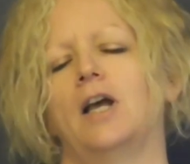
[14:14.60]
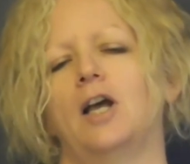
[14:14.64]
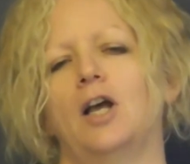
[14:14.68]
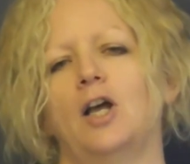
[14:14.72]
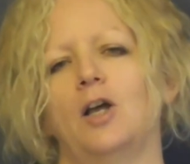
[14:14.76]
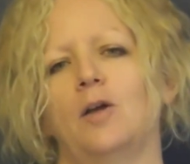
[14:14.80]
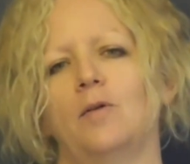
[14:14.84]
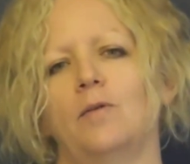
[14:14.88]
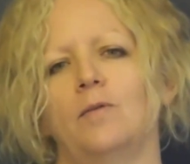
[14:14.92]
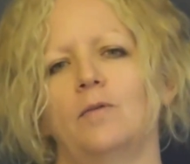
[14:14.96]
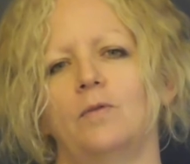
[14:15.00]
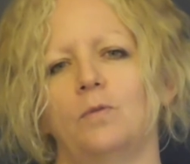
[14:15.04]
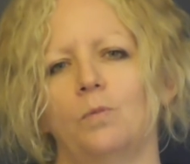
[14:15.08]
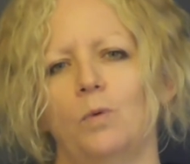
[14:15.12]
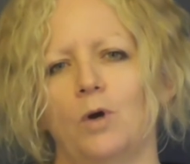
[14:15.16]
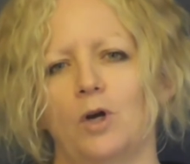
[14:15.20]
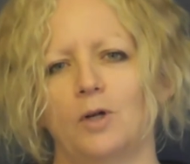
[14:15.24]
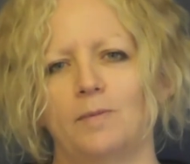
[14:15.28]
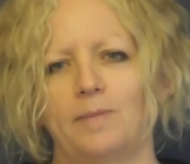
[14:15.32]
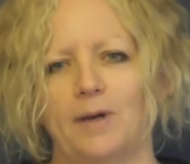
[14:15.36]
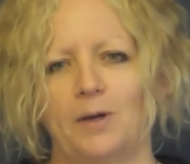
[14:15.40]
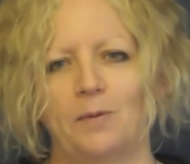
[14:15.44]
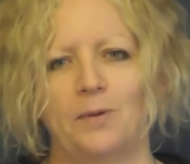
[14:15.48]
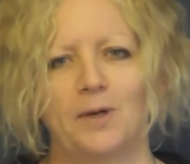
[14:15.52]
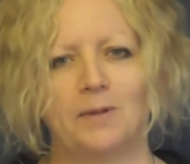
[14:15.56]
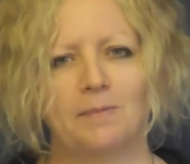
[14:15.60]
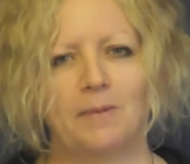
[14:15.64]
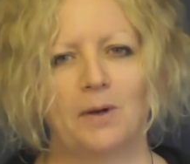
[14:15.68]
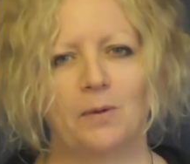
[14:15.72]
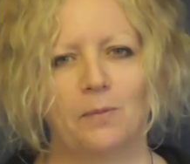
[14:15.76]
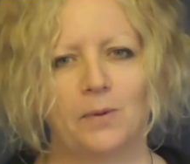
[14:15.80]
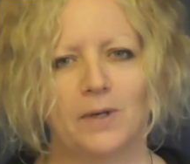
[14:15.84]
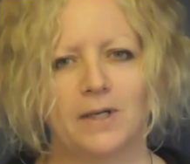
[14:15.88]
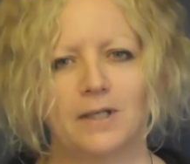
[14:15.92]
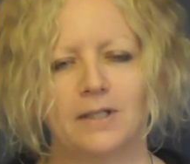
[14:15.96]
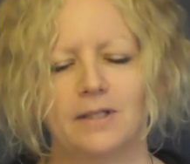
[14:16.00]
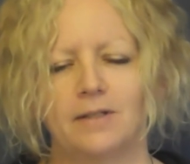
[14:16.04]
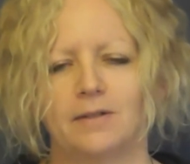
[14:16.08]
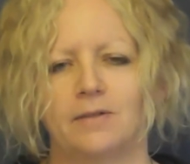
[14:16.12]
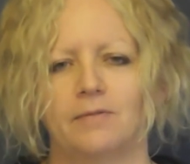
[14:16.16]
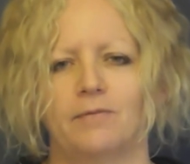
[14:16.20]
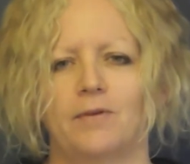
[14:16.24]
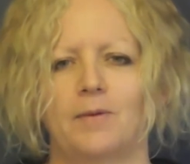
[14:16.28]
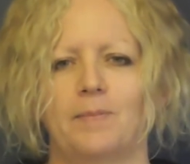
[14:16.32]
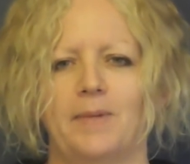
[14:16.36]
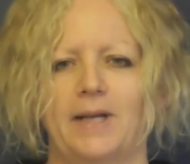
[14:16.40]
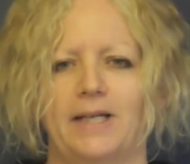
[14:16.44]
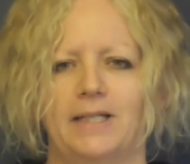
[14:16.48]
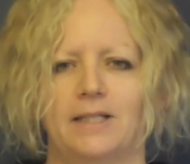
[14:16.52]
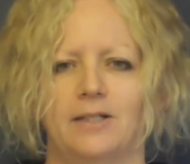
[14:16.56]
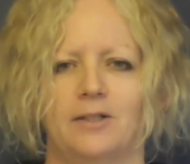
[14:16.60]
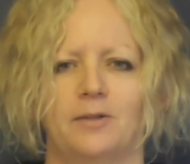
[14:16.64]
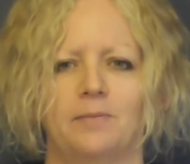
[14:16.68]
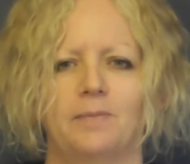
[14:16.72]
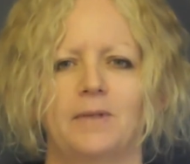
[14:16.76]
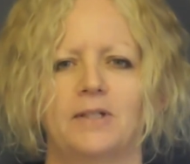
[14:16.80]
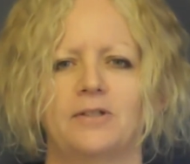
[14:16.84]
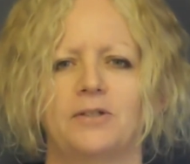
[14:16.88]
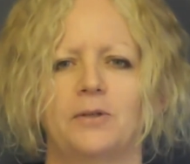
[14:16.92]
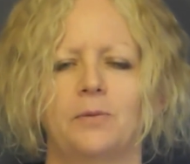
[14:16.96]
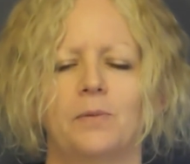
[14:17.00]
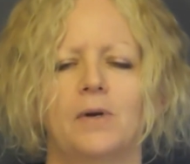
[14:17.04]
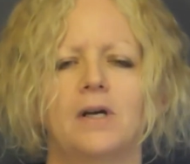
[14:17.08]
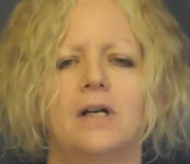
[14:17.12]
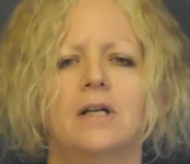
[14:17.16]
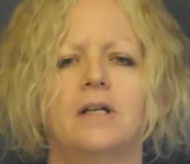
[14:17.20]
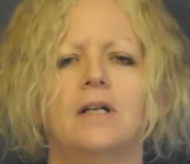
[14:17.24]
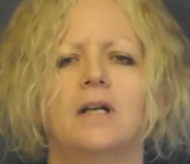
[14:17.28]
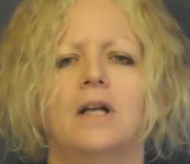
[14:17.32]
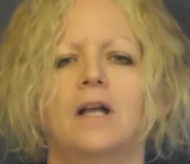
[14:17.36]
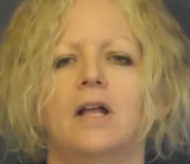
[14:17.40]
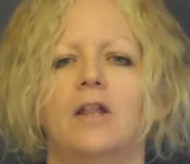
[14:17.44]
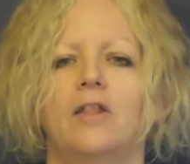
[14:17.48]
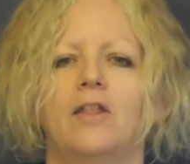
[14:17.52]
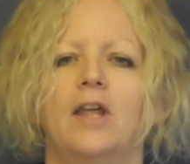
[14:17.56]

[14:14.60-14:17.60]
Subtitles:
word by word by word and verbatim, as it were,